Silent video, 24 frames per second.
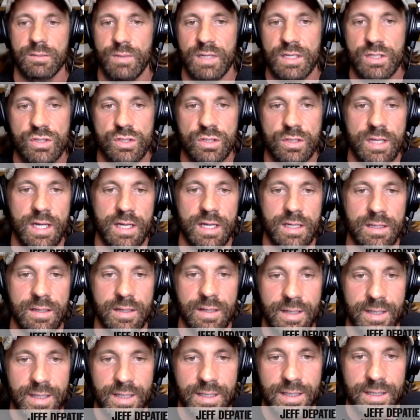to make sure that
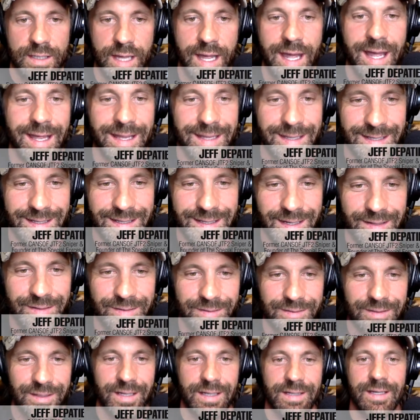yeah,
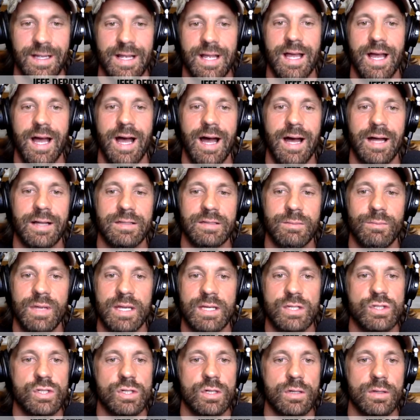good luck. To
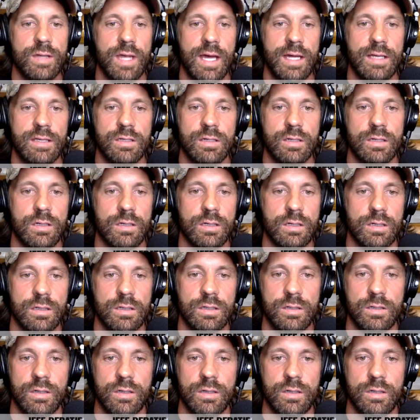make sure that you're